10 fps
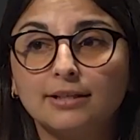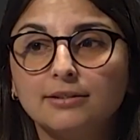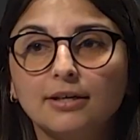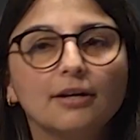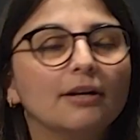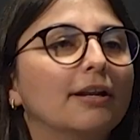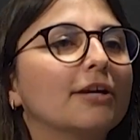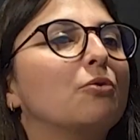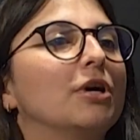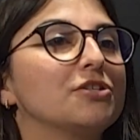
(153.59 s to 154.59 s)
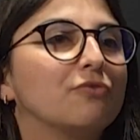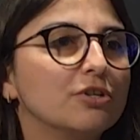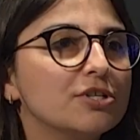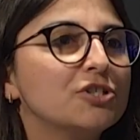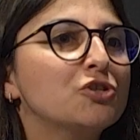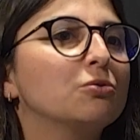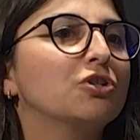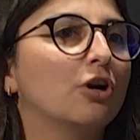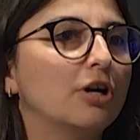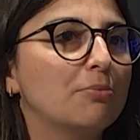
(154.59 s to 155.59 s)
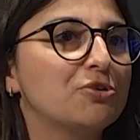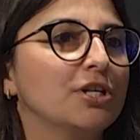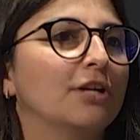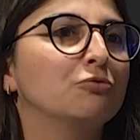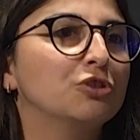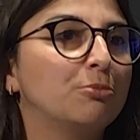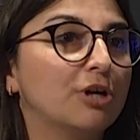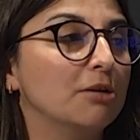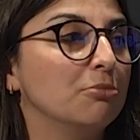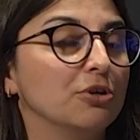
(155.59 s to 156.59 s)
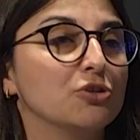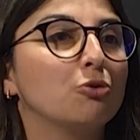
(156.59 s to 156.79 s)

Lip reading: And likewise, for instance, with corruption and with bribery.